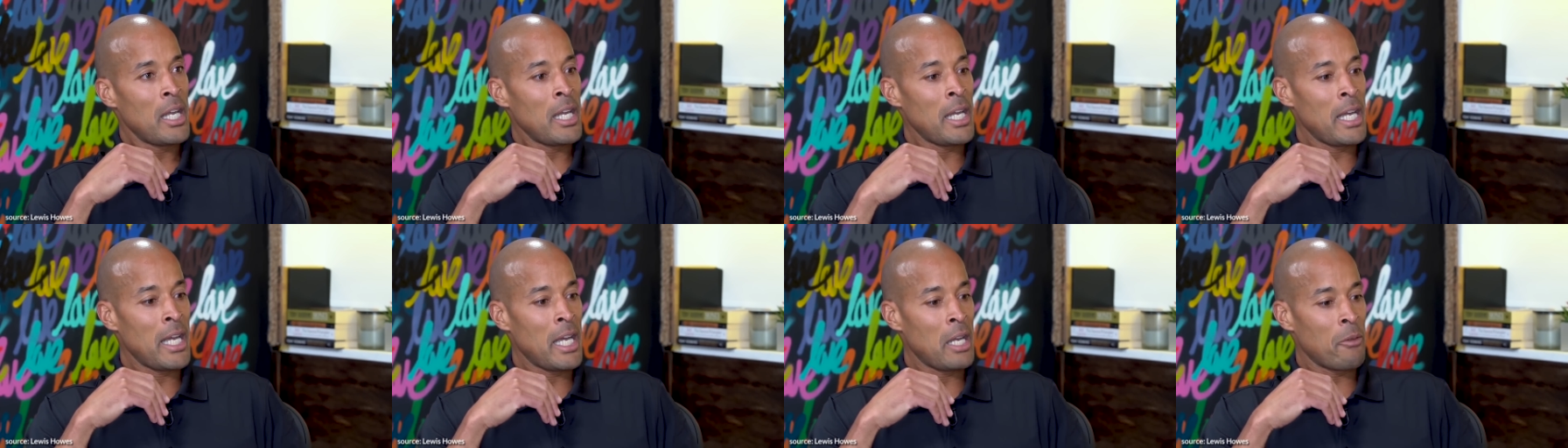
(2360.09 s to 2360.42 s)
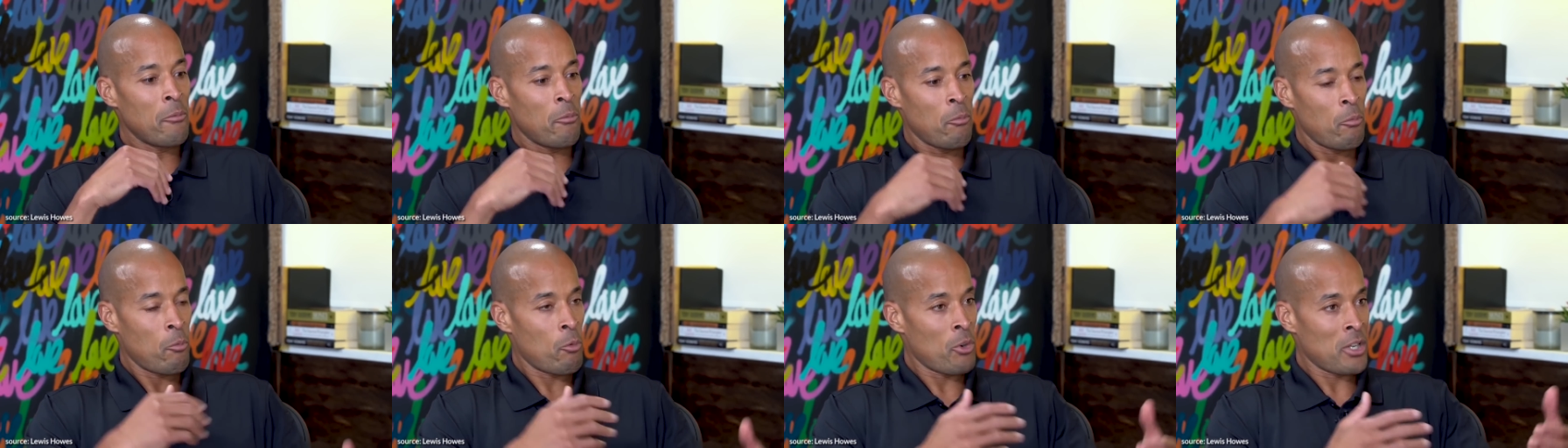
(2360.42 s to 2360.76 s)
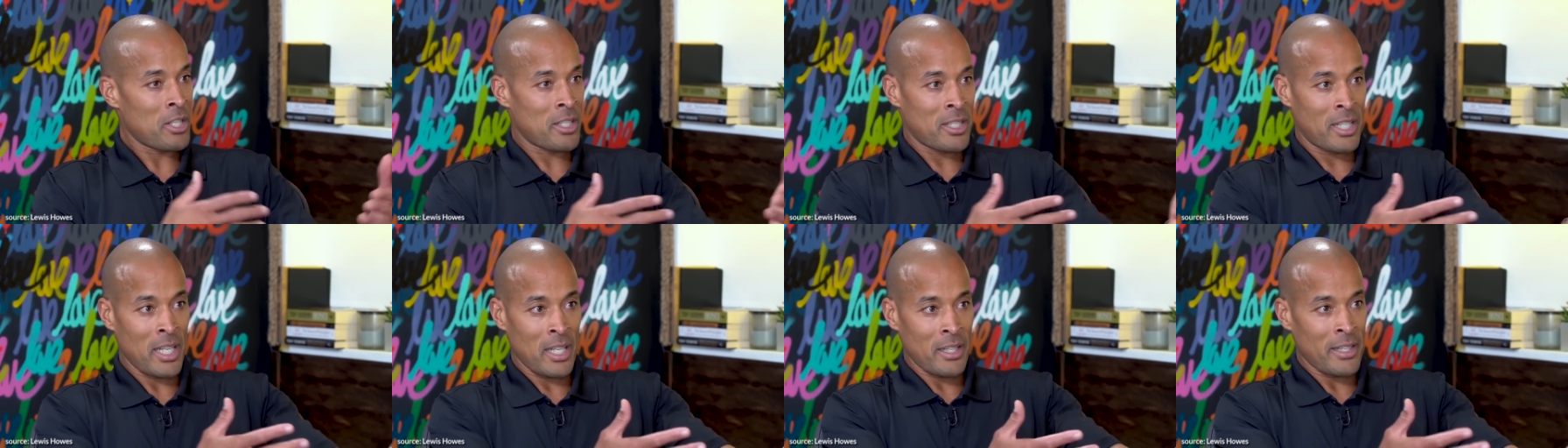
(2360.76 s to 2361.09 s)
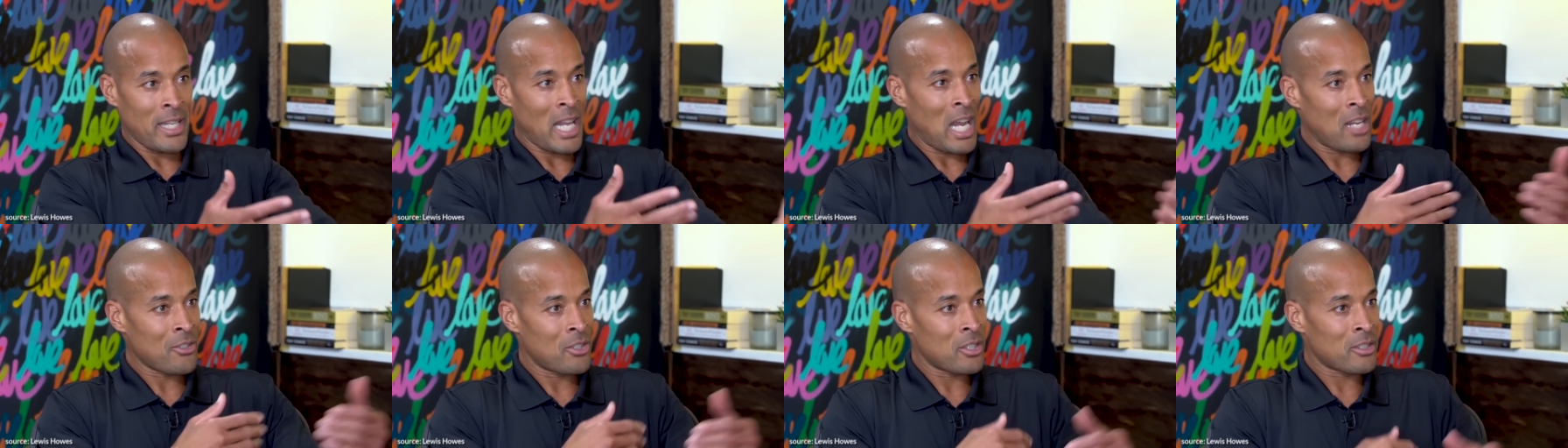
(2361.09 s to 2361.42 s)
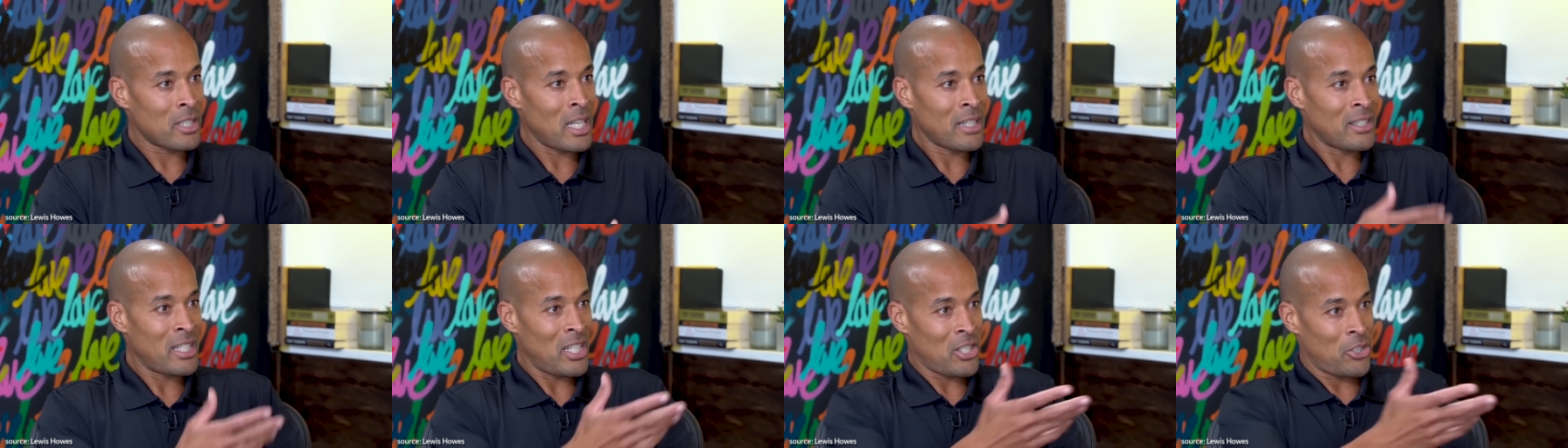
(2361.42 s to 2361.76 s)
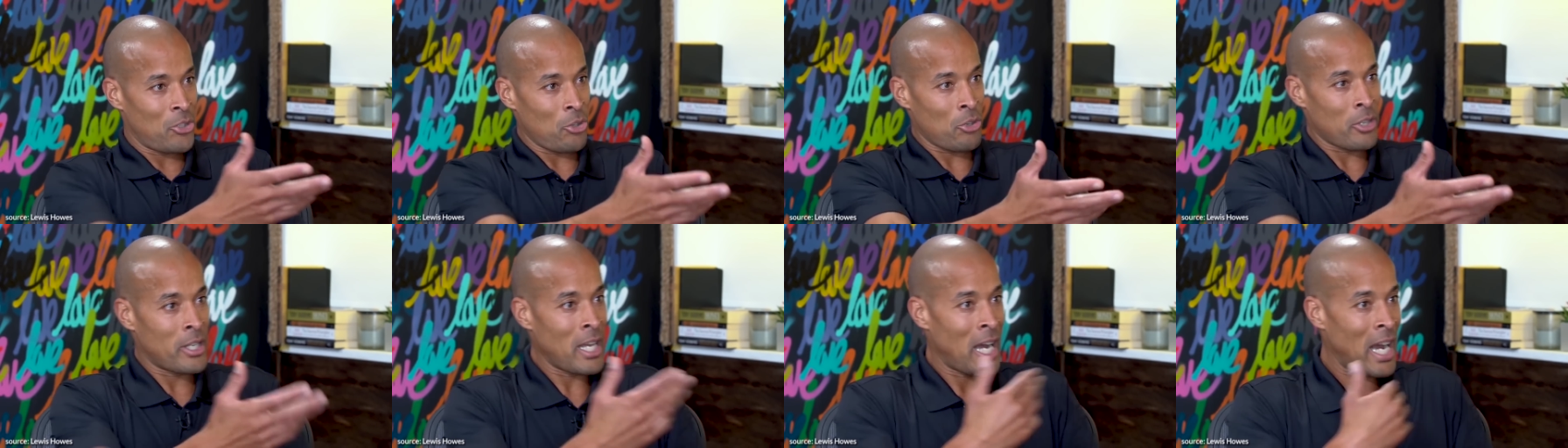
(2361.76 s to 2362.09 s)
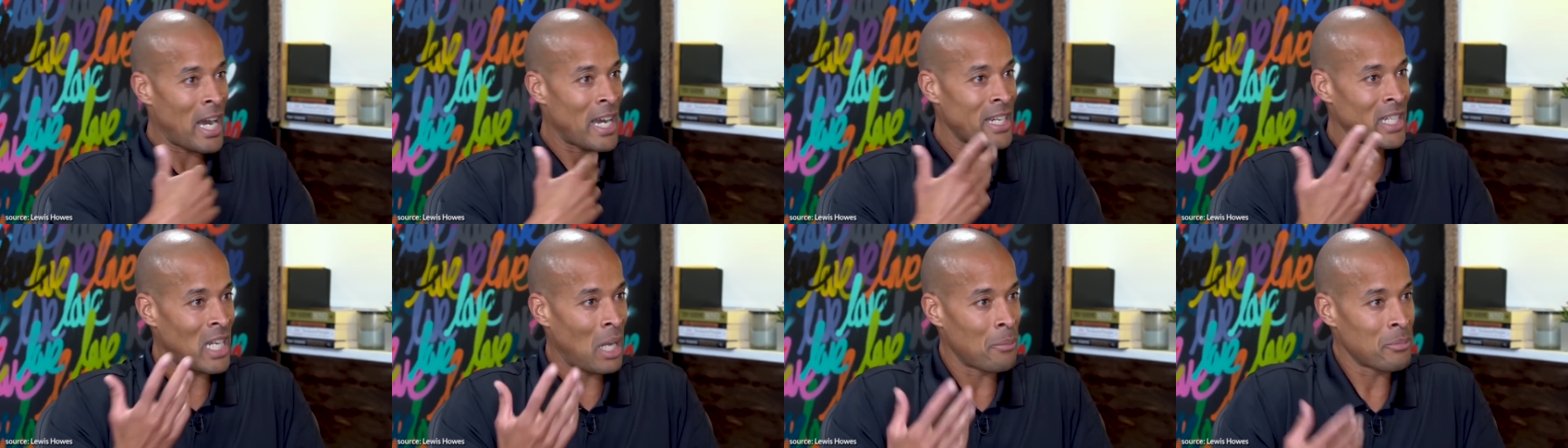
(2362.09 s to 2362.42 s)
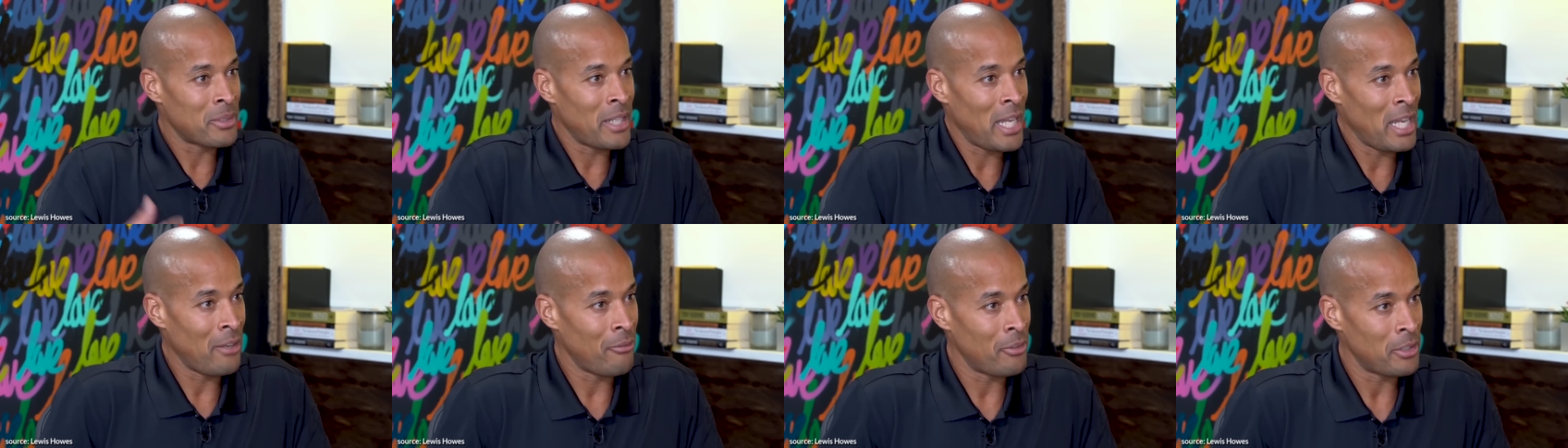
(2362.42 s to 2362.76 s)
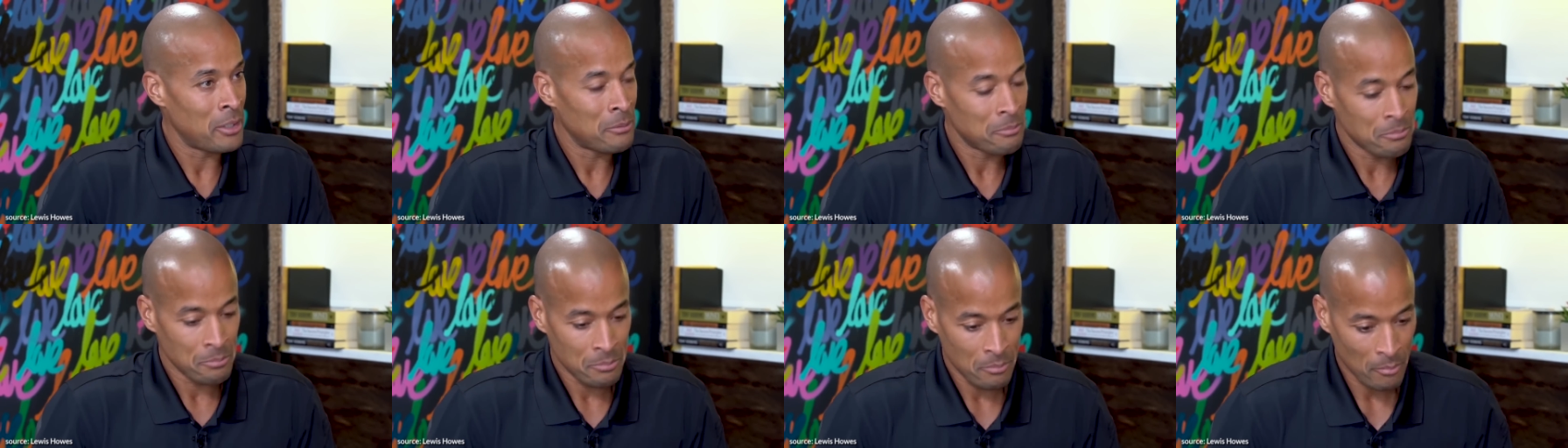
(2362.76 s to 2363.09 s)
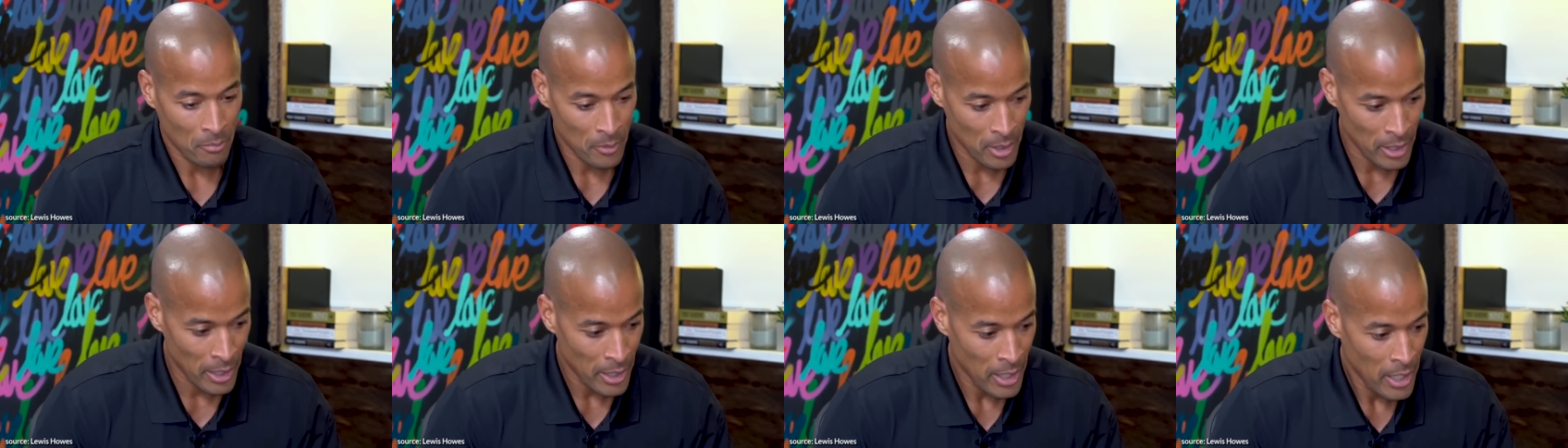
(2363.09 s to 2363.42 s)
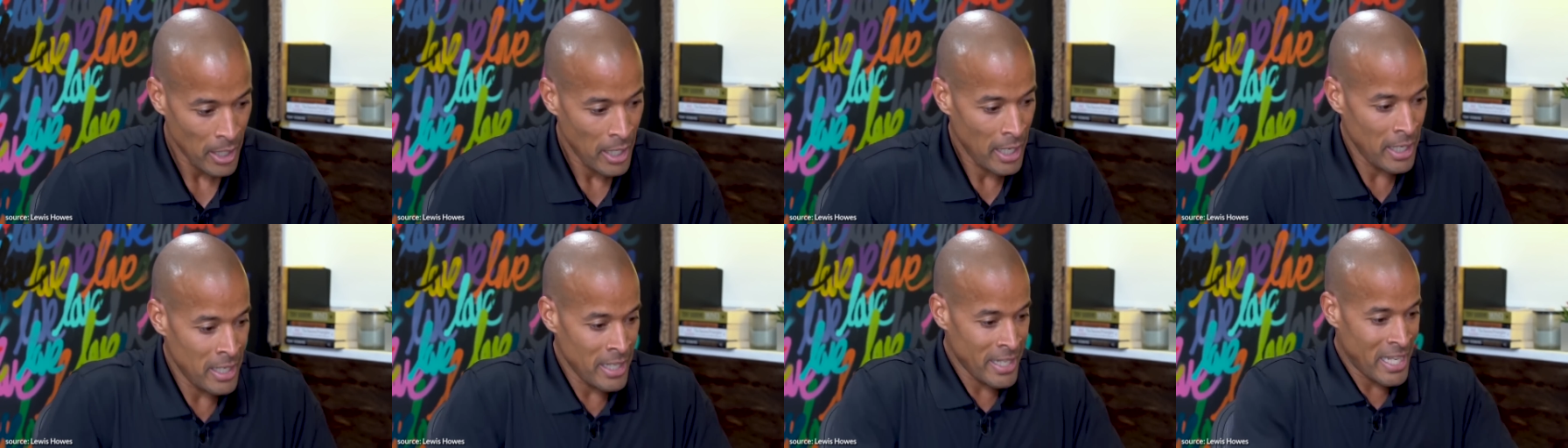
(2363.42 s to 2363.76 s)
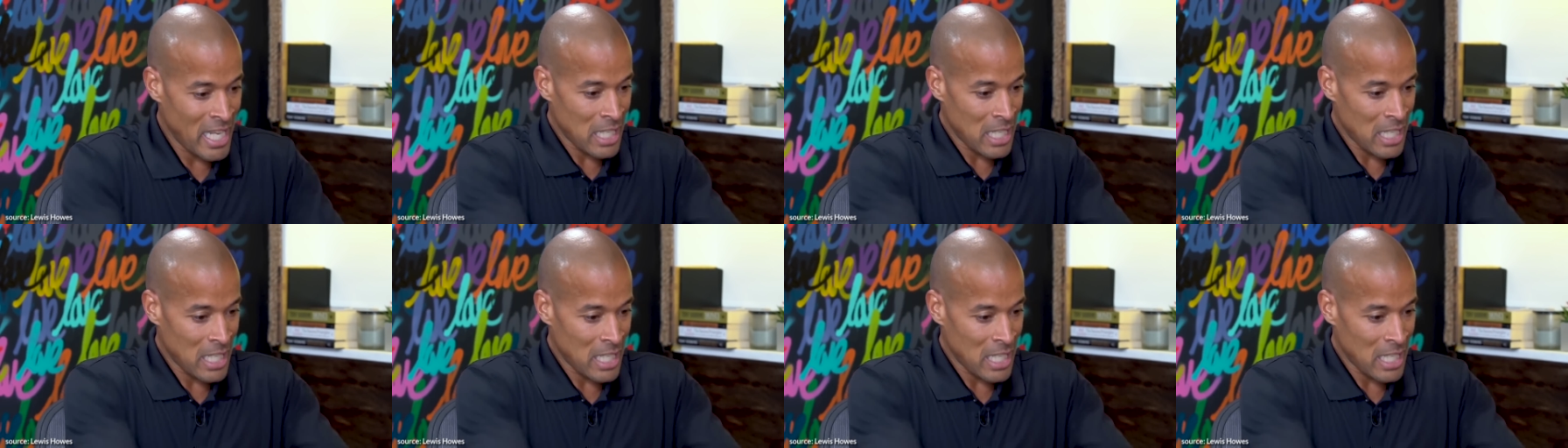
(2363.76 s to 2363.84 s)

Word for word: and we're sitting down just like this. You're God and I'm David. And